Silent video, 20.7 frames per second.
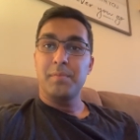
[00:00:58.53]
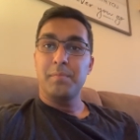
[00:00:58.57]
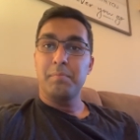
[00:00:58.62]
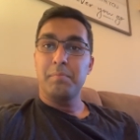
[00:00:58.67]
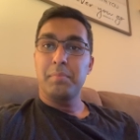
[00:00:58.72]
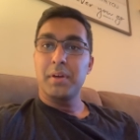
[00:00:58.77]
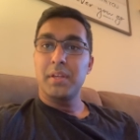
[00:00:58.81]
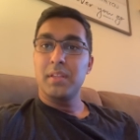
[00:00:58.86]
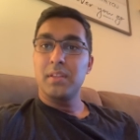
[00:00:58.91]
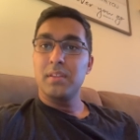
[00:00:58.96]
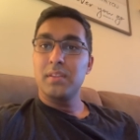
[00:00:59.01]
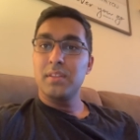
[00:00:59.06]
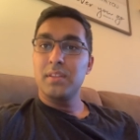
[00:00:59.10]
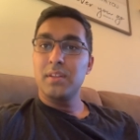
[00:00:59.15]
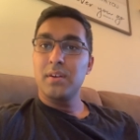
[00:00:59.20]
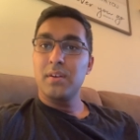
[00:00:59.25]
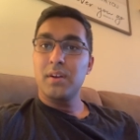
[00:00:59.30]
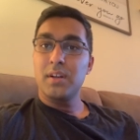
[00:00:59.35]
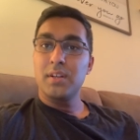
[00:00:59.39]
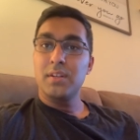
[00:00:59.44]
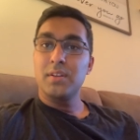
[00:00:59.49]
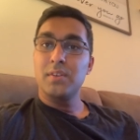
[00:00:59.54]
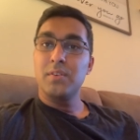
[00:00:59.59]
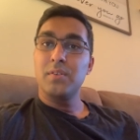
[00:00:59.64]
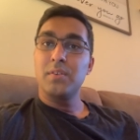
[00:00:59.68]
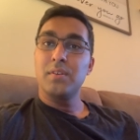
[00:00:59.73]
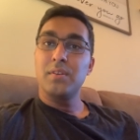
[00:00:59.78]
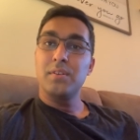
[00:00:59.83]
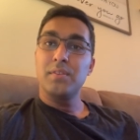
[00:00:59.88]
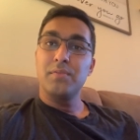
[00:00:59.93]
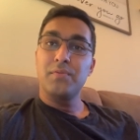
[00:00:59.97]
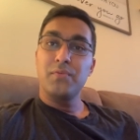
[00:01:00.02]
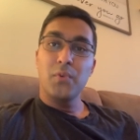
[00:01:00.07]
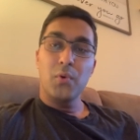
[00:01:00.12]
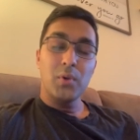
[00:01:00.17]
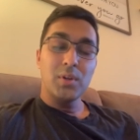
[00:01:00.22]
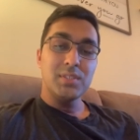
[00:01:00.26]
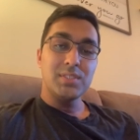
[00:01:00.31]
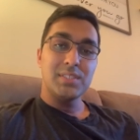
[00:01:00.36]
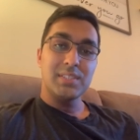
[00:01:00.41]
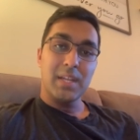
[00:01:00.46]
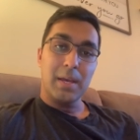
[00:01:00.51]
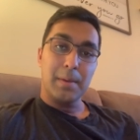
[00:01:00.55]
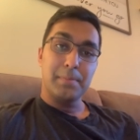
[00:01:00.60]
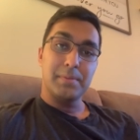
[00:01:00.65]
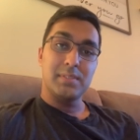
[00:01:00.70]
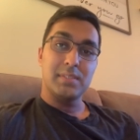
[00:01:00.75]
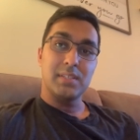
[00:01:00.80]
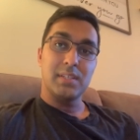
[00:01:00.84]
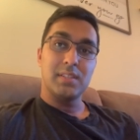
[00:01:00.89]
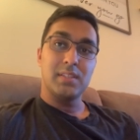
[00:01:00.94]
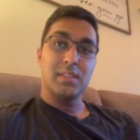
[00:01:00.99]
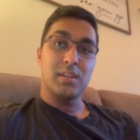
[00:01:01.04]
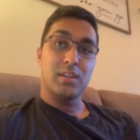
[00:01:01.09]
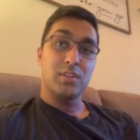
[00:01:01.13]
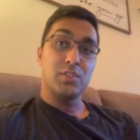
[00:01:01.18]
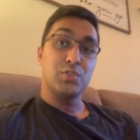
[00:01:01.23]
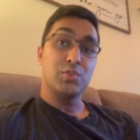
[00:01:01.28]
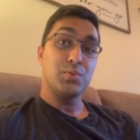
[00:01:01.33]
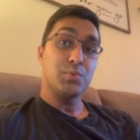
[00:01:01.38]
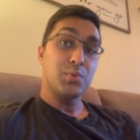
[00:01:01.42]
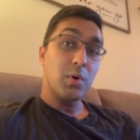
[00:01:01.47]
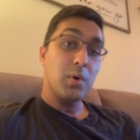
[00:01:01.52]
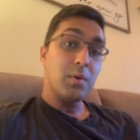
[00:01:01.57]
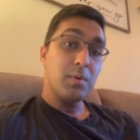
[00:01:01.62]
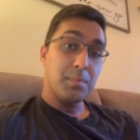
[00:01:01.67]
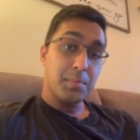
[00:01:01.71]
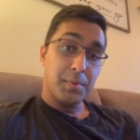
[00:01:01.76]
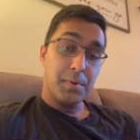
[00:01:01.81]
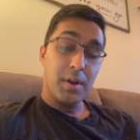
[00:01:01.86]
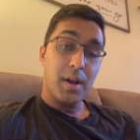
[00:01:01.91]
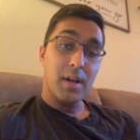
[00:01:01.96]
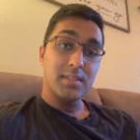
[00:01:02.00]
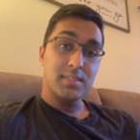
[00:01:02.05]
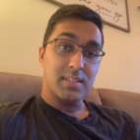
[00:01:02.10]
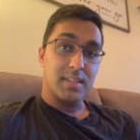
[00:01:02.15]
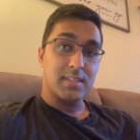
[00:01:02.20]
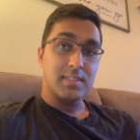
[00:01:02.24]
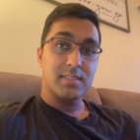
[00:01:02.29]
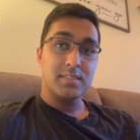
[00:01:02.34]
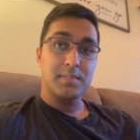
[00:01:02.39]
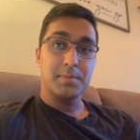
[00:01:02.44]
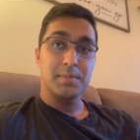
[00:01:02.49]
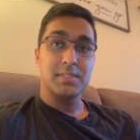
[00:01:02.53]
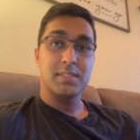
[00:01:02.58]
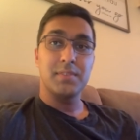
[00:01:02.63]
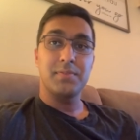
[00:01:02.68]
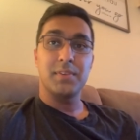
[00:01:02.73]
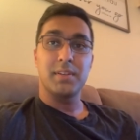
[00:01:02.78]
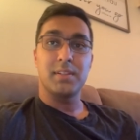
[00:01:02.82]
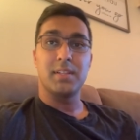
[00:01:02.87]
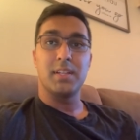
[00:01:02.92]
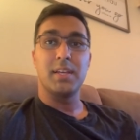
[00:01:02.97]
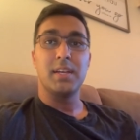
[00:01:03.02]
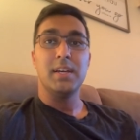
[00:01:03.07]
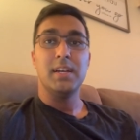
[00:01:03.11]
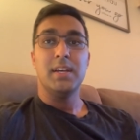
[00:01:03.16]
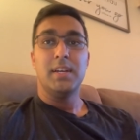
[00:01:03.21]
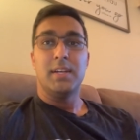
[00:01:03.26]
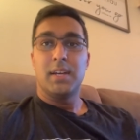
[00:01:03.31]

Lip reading: But there are 4 steps in the control process specifically.